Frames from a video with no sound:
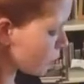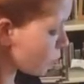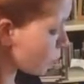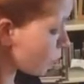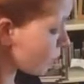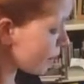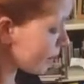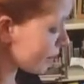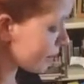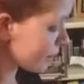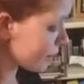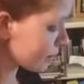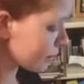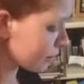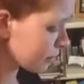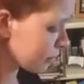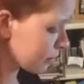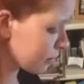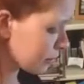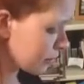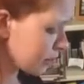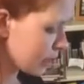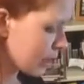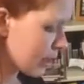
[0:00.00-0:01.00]
week
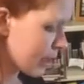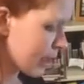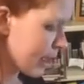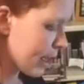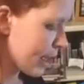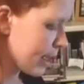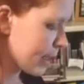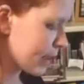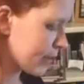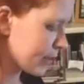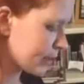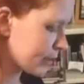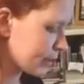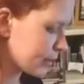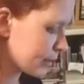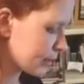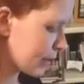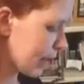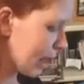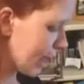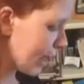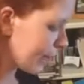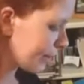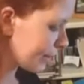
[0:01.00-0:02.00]
and
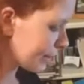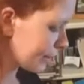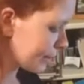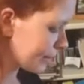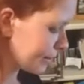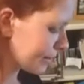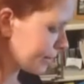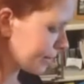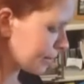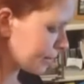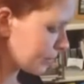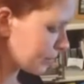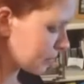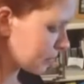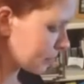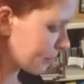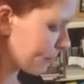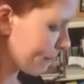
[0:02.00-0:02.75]
edited it.